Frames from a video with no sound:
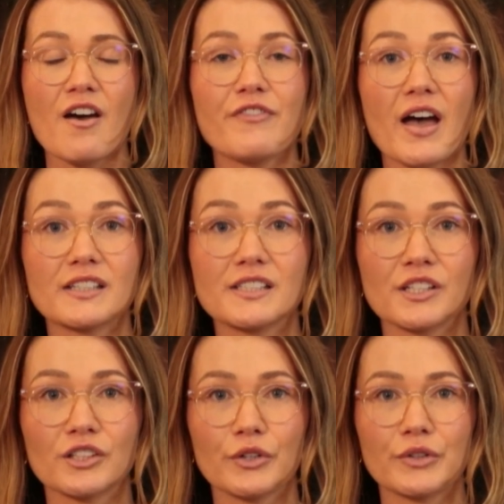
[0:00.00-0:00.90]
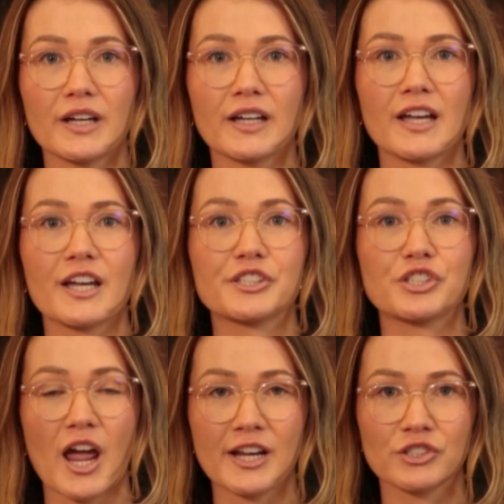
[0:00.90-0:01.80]
factors including
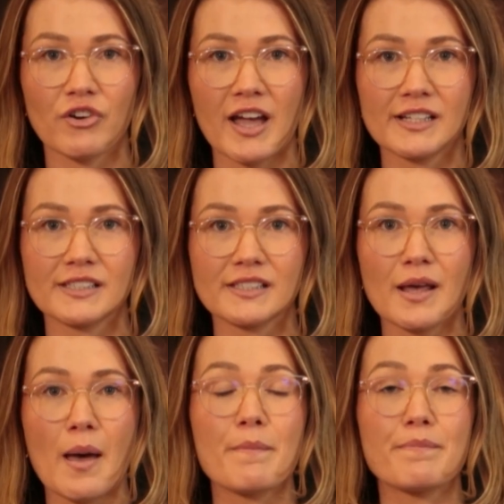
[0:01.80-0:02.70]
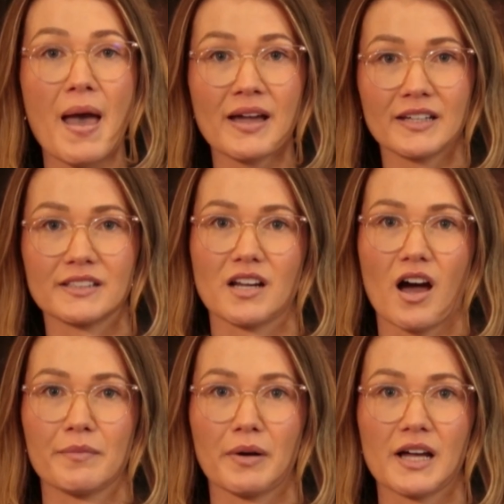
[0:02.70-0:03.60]
exchange rates, banking
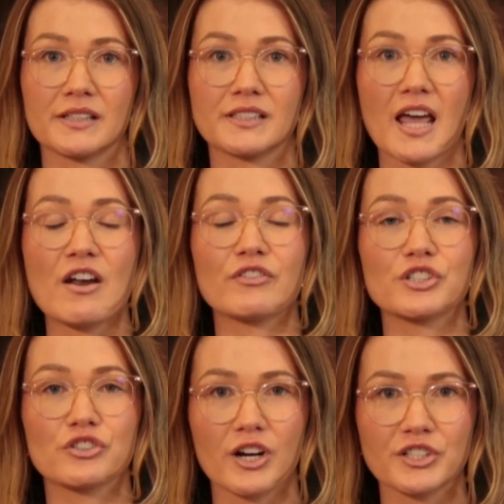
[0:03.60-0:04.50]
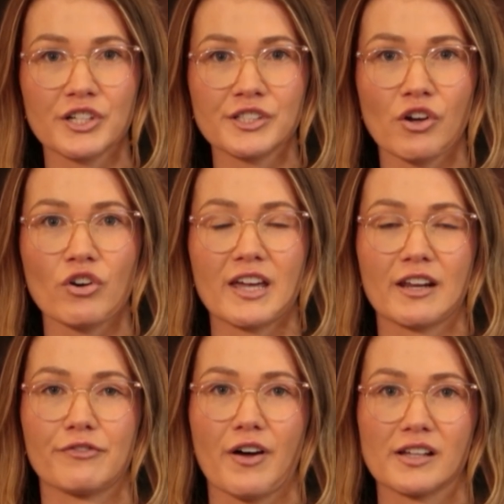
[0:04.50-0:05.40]
timelines, and restrictions on
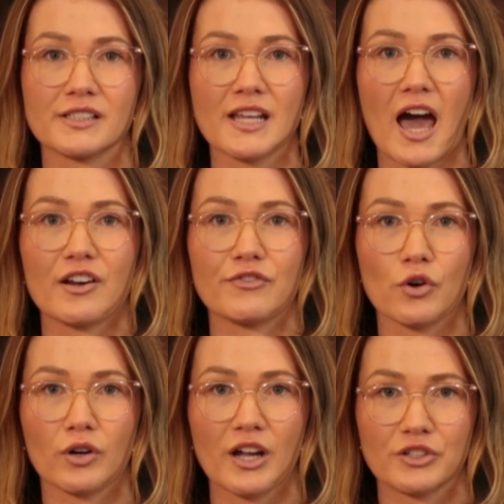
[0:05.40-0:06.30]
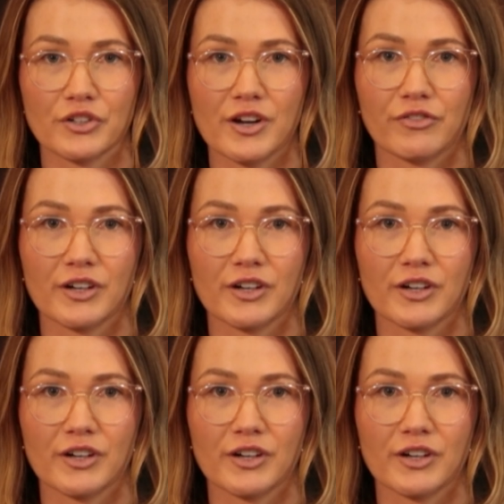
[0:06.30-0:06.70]
getting funds out of your country of